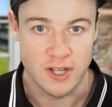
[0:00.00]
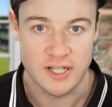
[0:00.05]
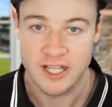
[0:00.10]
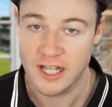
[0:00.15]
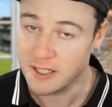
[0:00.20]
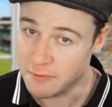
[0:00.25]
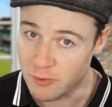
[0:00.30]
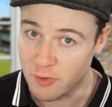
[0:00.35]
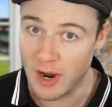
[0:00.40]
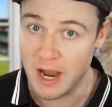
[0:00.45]
He's
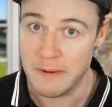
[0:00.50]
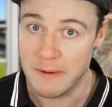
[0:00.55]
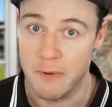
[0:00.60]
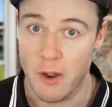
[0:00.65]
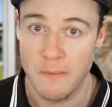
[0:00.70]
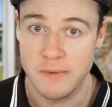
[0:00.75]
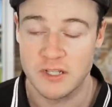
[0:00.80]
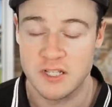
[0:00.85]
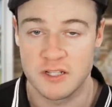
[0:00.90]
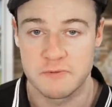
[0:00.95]
had some great
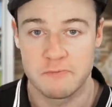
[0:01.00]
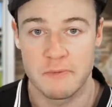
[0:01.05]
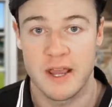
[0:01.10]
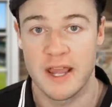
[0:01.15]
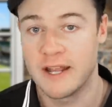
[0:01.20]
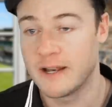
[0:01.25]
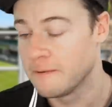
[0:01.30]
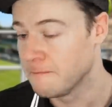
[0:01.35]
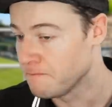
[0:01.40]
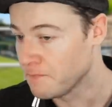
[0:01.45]
moments. He's
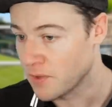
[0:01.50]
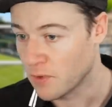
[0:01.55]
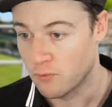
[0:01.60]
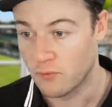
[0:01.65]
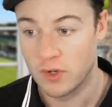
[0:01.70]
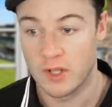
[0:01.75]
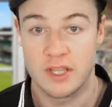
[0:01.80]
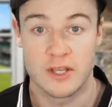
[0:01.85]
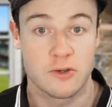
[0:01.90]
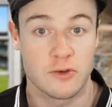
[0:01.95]
made
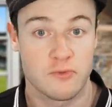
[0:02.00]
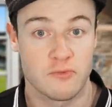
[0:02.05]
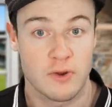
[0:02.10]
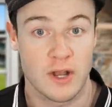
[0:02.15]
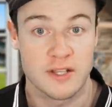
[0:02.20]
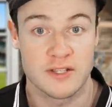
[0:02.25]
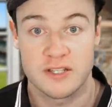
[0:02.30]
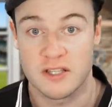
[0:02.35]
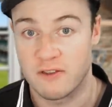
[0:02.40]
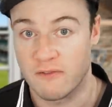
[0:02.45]
really good
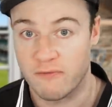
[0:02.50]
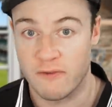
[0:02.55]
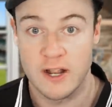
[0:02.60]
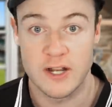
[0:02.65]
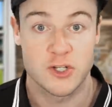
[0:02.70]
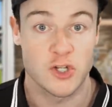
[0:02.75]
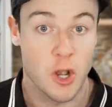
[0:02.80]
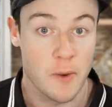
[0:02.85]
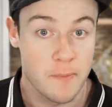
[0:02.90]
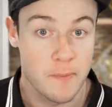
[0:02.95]
runs at the
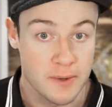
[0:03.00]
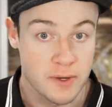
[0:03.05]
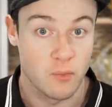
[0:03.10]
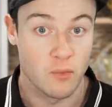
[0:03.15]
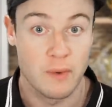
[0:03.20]
French Open and